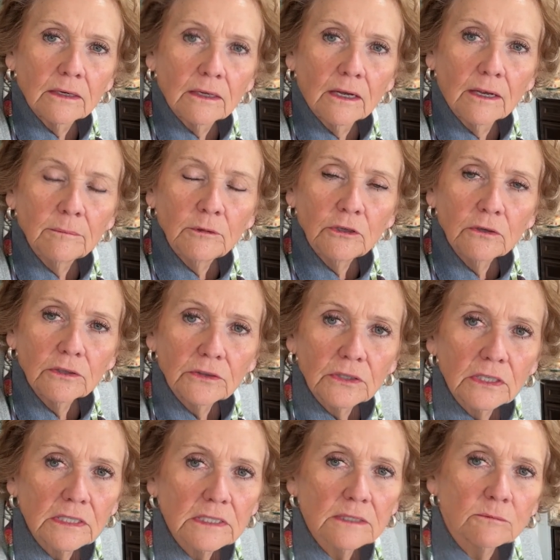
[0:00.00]
I'm new at
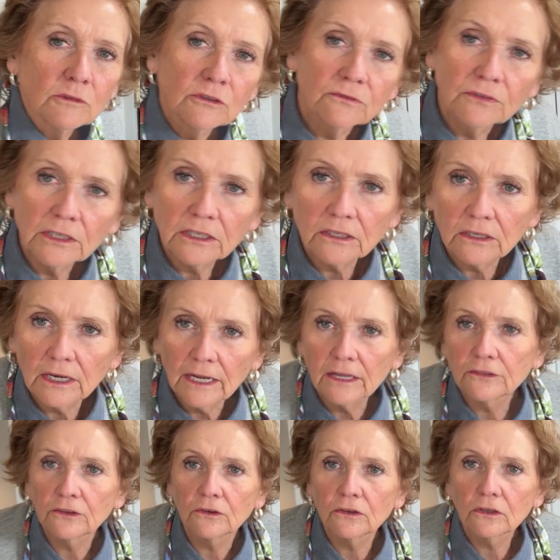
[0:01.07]
this, I'm gonna figure it
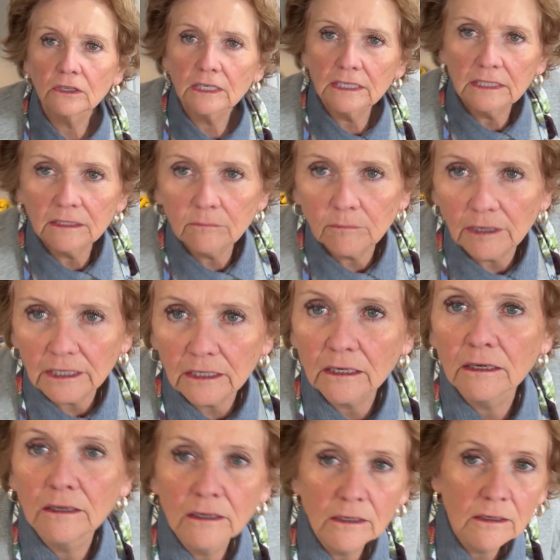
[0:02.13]
out though. Look, I did my
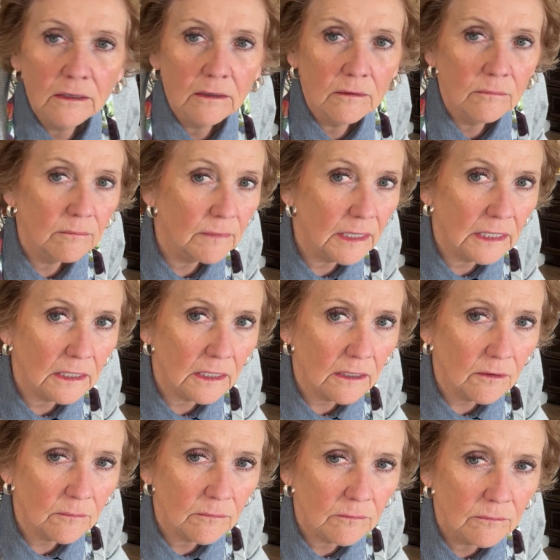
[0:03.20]

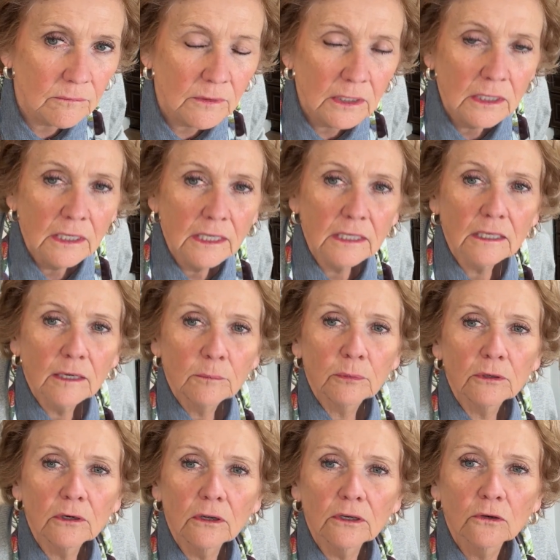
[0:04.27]
makeup and I
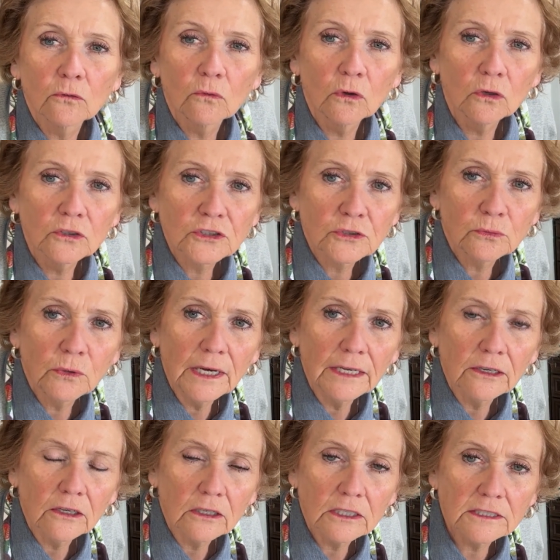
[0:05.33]
put on a wool
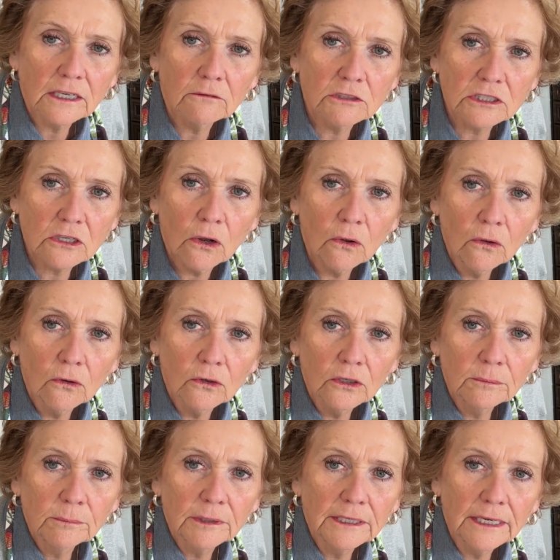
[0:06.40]
sweater because I was
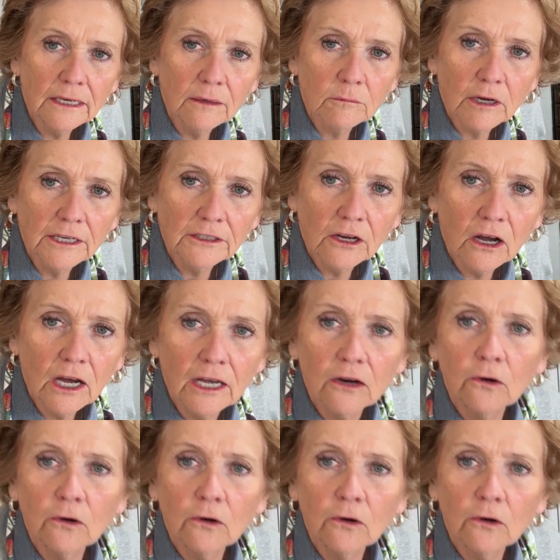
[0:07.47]
cold, but now I'm kind of hot.